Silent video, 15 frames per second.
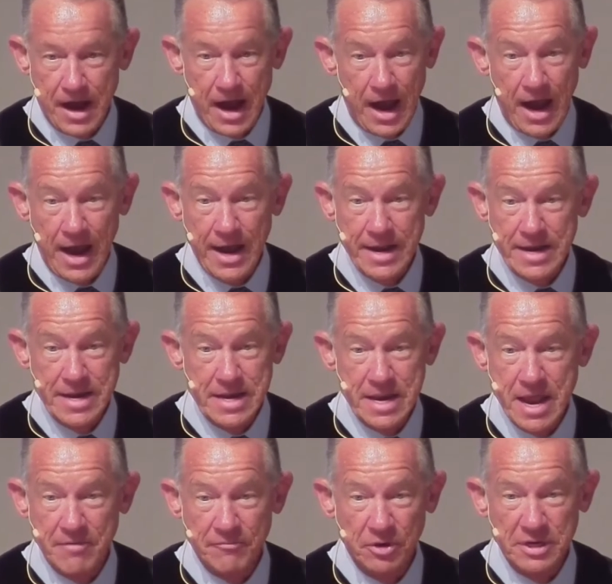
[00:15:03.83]
I
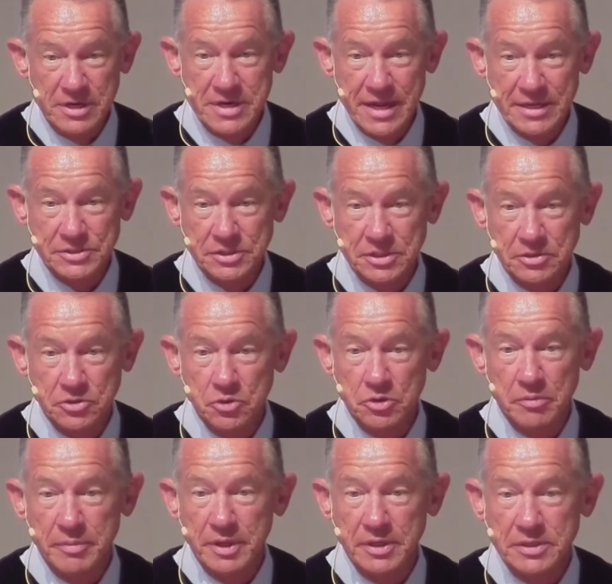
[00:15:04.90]
never destined you to
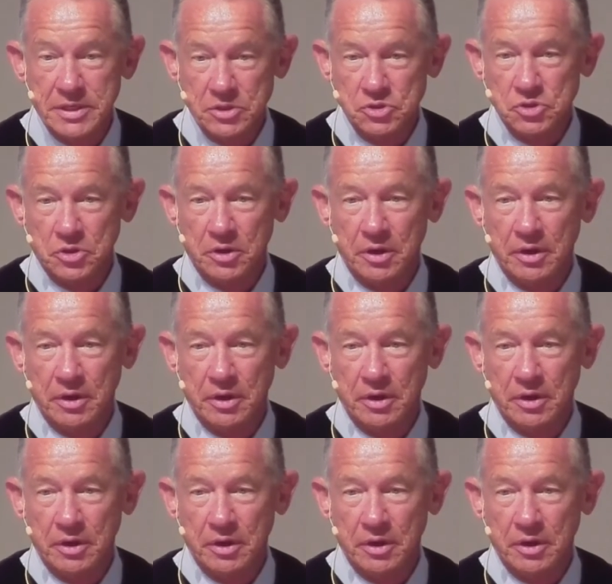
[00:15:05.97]
be a teacher.